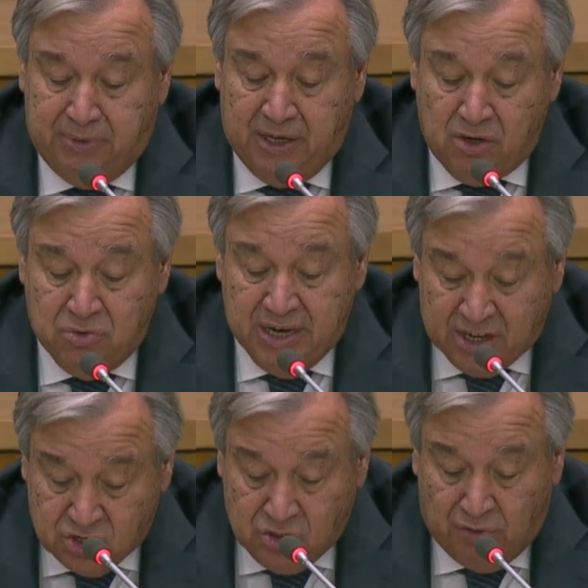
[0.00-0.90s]
their own
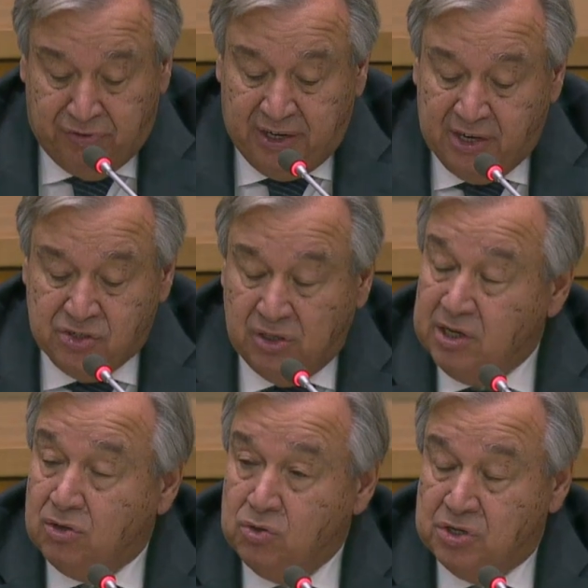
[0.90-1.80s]
national financial
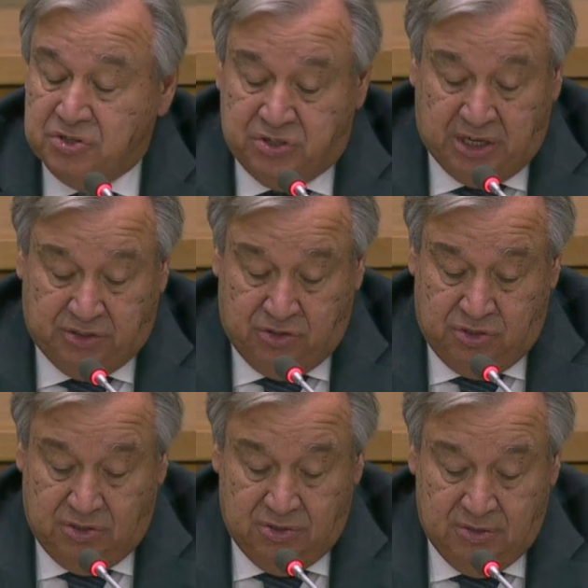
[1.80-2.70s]
inclusion
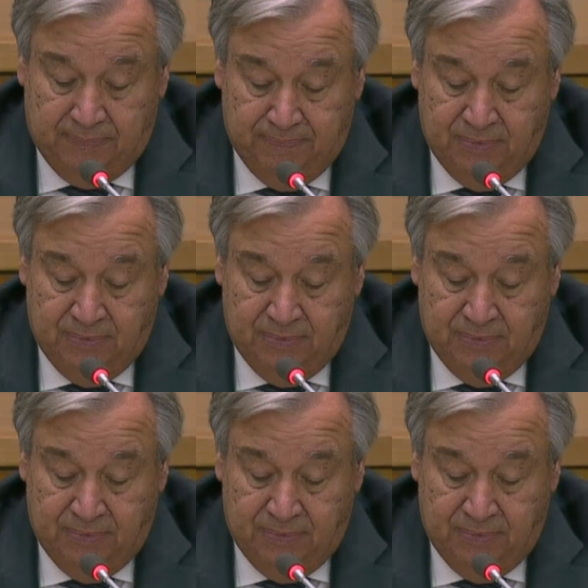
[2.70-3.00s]
strategies.